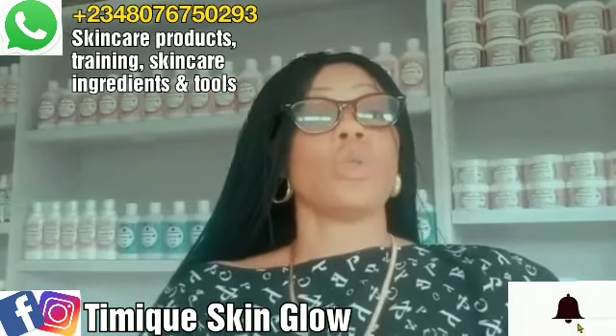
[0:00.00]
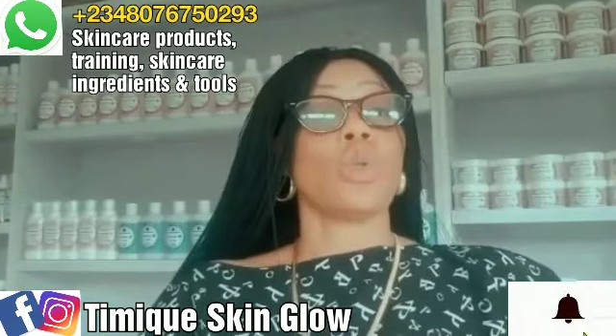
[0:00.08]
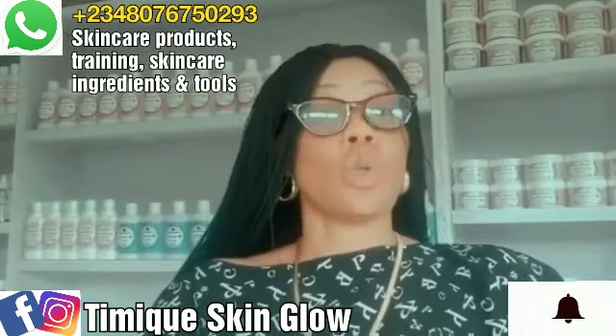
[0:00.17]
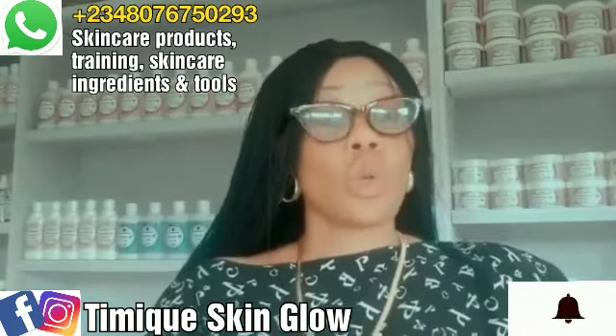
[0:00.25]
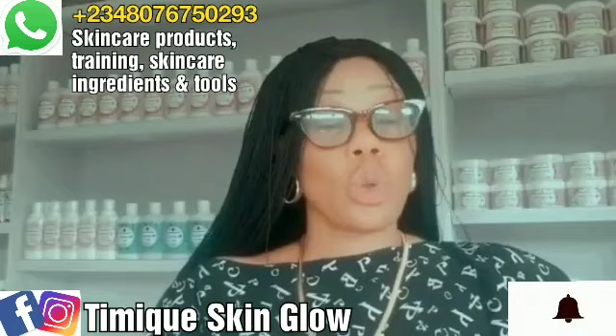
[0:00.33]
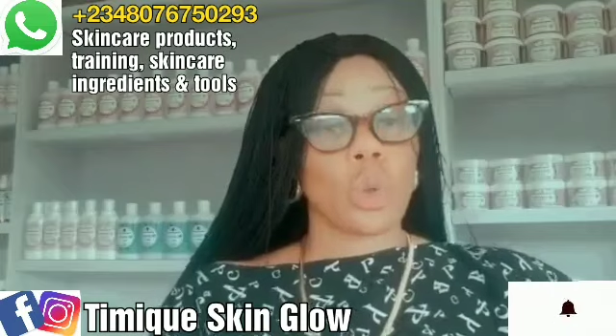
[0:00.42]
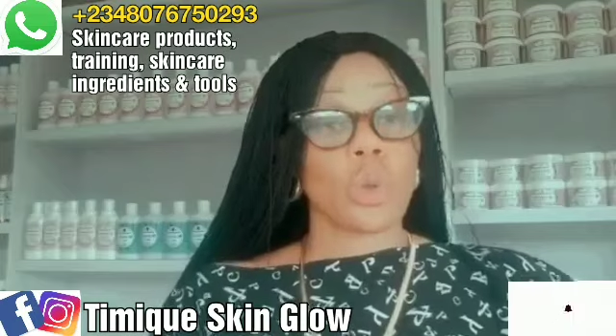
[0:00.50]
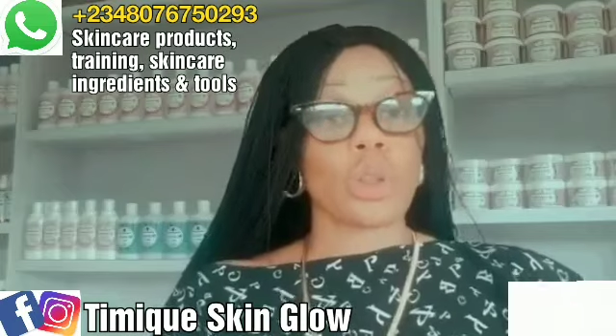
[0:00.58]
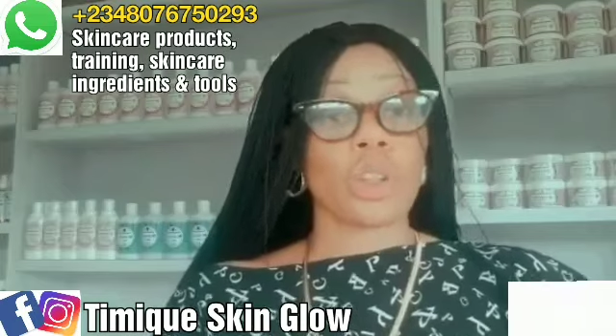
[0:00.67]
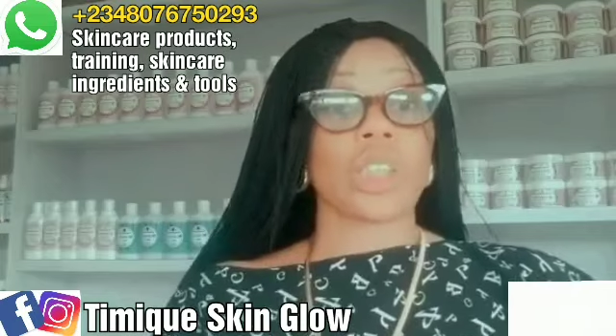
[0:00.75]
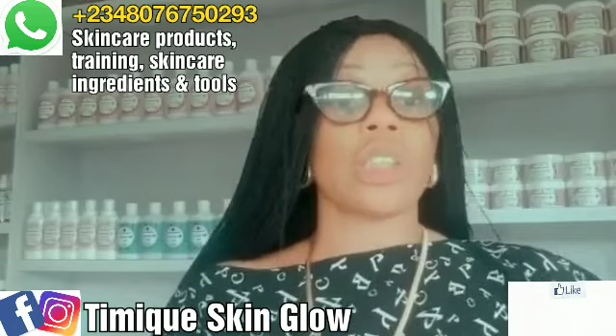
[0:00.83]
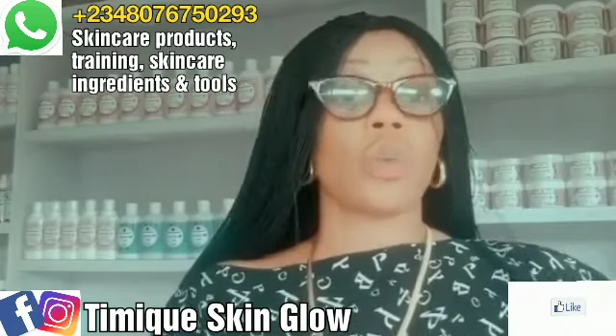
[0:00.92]
to glow your
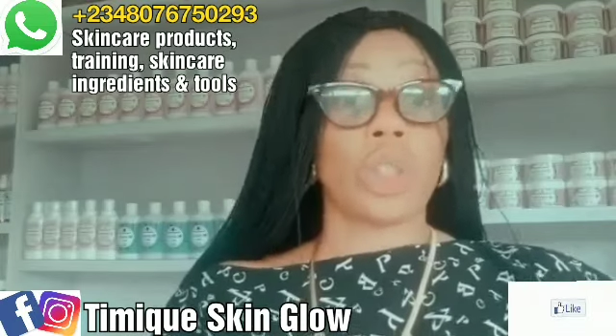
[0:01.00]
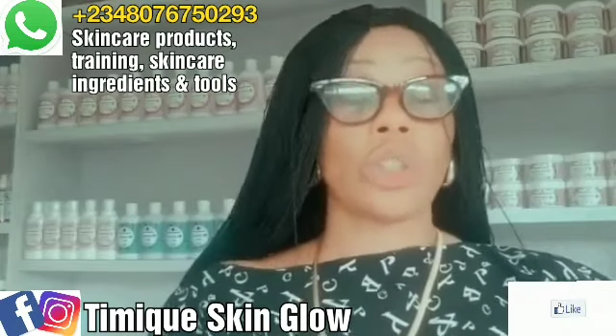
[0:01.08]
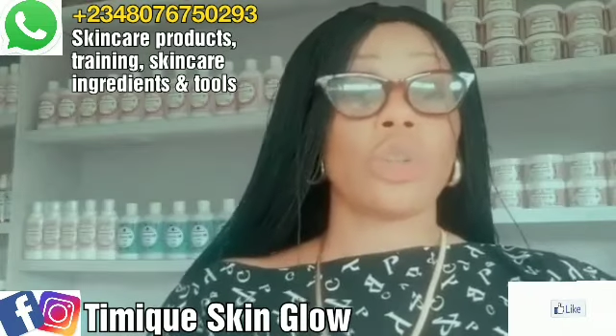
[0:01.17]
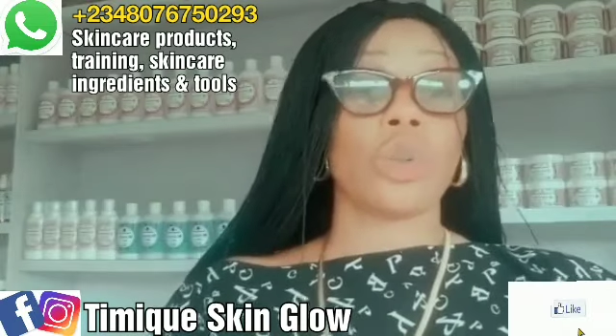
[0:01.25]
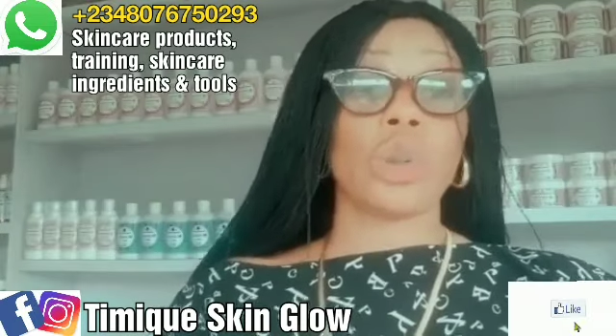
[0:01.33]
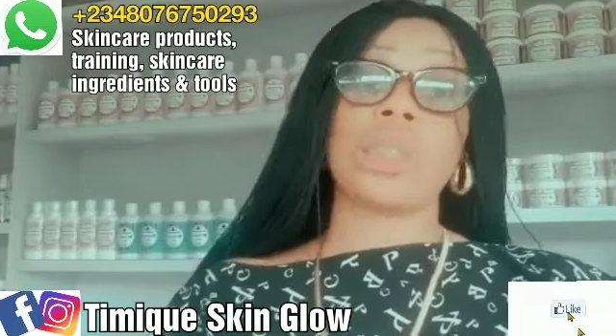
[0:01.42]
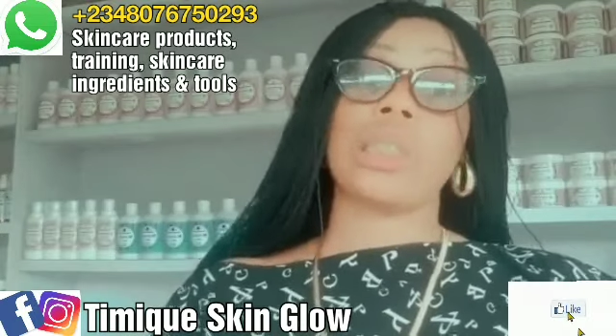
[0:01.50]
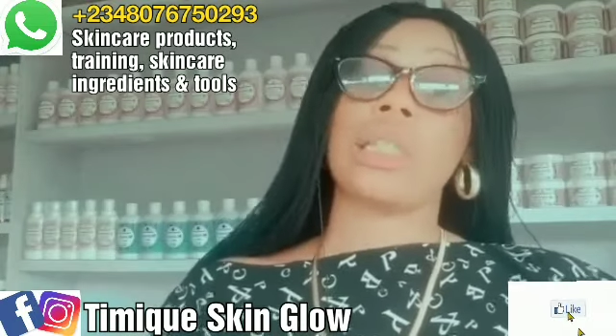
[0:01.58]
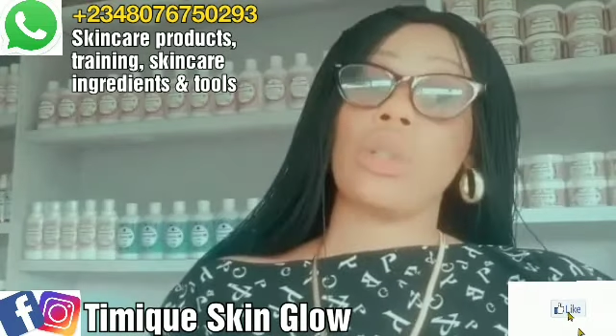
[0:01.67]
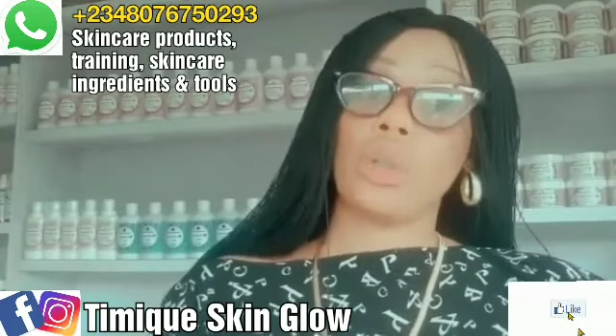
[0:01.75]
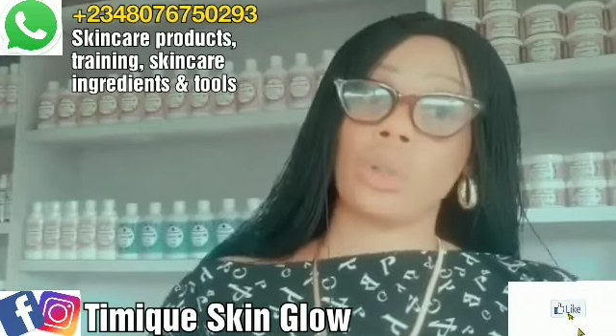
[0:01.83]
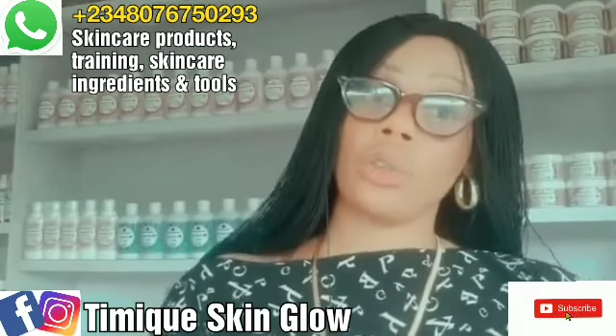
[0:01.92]
skin when you use it
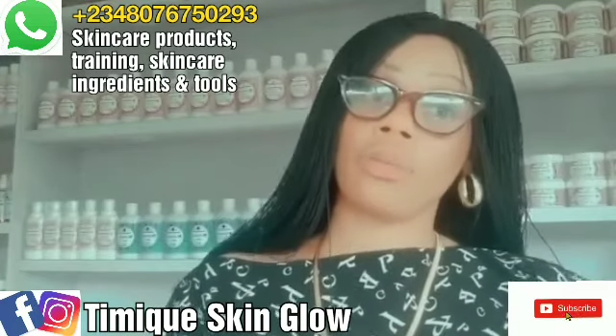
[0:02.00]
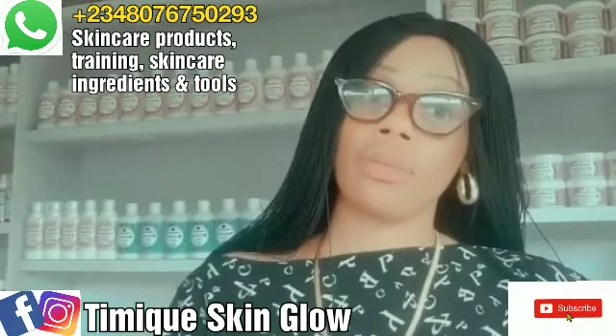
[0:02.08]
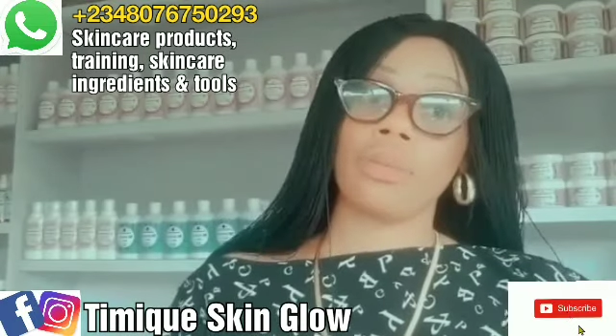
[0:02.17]
alone.